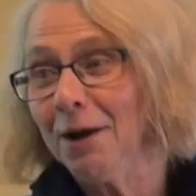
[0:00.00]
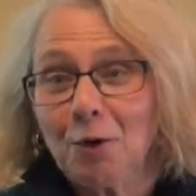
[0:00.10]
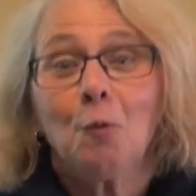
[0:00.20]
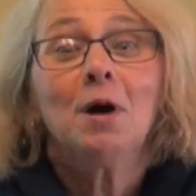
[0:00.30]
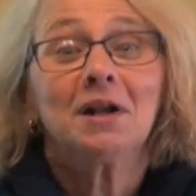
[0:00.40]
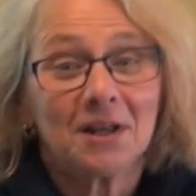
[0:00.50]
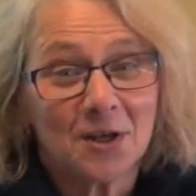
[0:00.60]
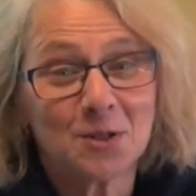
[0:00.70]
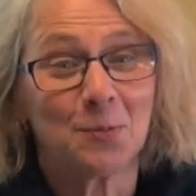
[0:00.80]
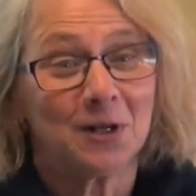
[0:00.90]
I don't know what it
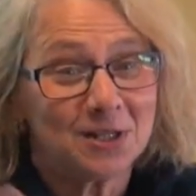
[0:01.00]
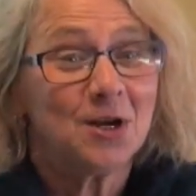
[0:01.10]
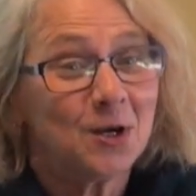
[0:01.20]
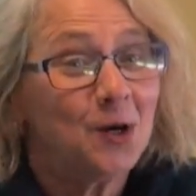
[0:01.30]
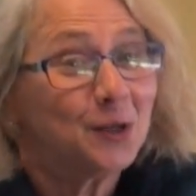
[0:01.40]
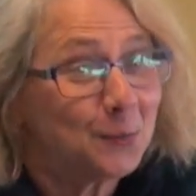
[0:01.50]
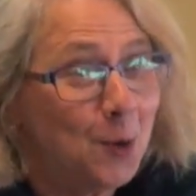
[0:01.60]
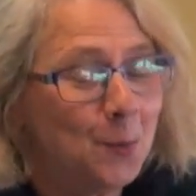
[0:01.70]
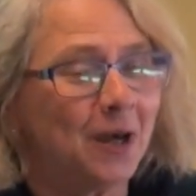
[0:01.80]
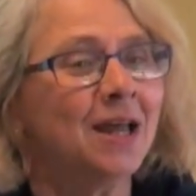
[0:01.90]
is, but it's not called a
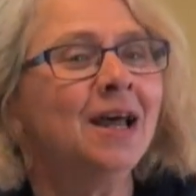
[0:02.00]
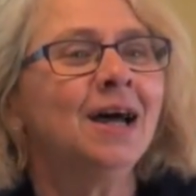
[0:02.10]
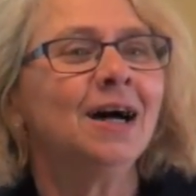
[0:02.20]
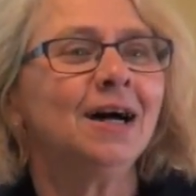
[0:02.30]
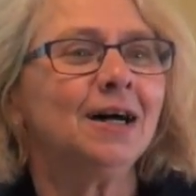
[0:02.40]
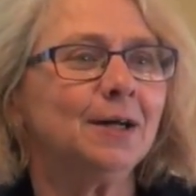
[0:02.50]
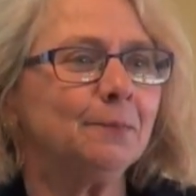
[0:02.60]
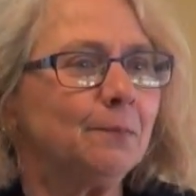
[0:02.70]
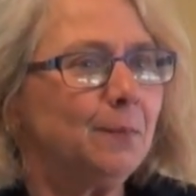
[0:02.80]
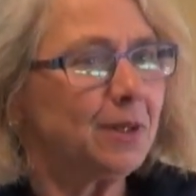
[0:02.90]
poma.
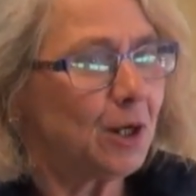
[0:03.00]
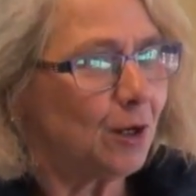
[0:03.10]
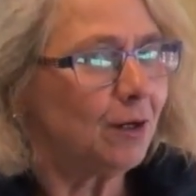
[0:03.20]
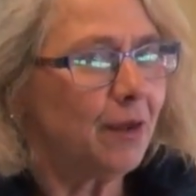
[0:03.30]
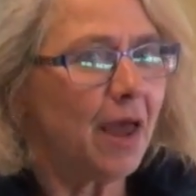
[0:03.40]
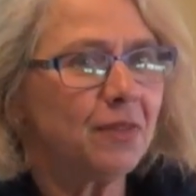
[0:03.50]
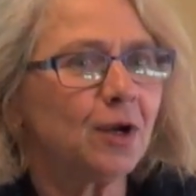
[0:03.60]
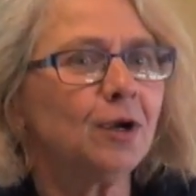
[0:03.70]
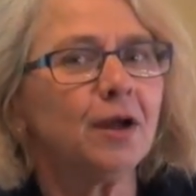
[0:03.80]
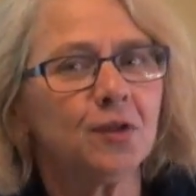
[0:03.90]
Um, but there are, and
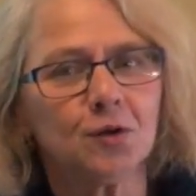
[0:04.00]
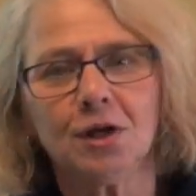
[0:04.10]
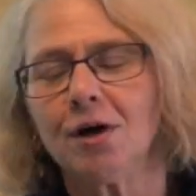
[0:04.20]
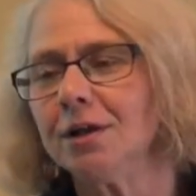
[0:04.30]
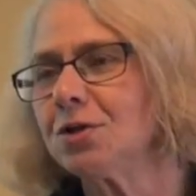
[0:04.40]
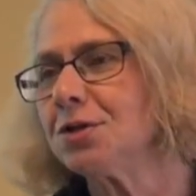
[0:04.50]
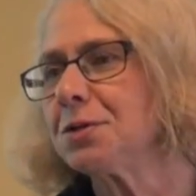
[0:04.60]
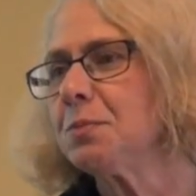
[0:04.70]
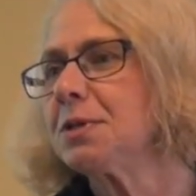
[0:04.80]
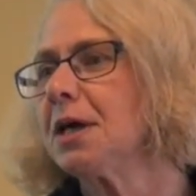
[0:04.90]
there are other
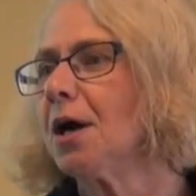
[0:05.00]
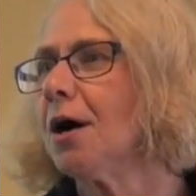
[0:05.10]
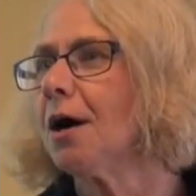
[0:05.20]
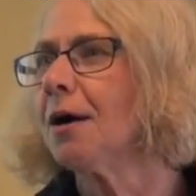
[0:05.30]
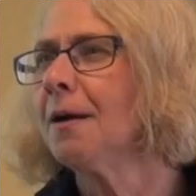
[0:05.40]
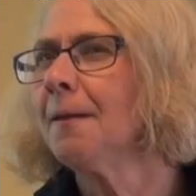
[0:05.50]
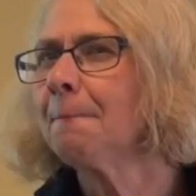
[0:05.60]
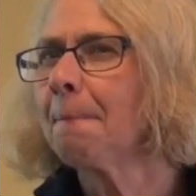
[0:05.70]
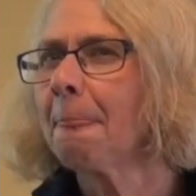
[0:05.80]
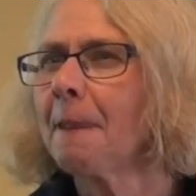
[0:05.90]
neologisms that are
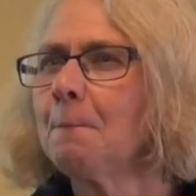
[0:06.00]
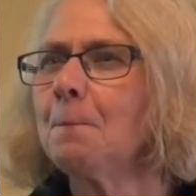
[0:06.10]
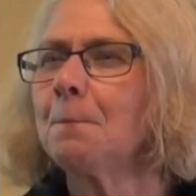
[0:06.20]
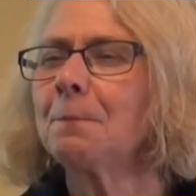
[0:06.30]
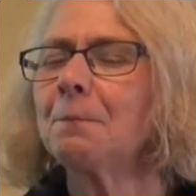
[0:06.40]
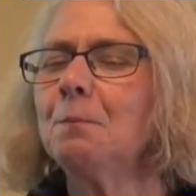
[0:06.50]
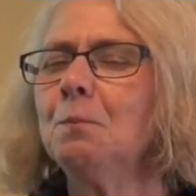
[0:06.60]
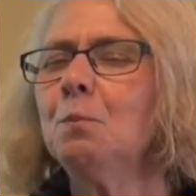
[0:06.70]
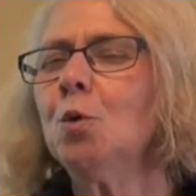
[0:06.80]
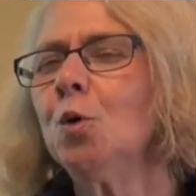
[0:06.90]

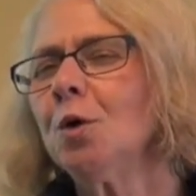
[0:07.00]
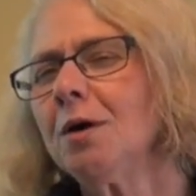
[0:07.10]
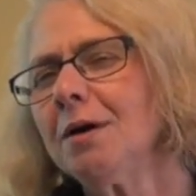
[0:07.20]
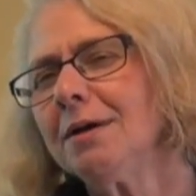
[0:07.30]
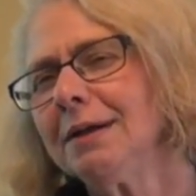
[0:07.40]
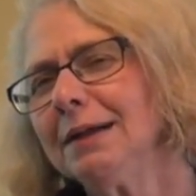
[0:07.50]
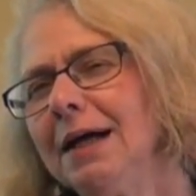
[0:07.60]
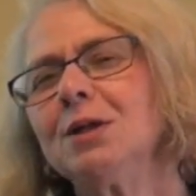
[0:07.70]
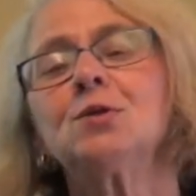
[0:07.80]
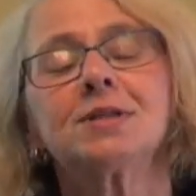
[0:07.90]
more
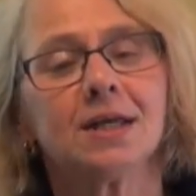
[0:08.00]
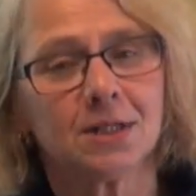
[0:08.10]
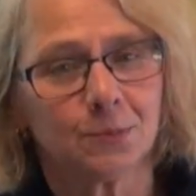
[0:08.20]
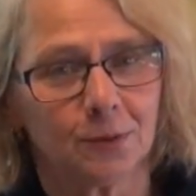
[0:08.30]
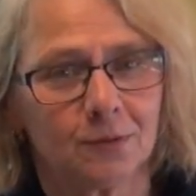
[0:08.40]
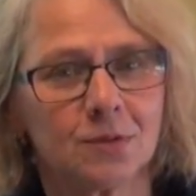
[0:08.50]
understandable.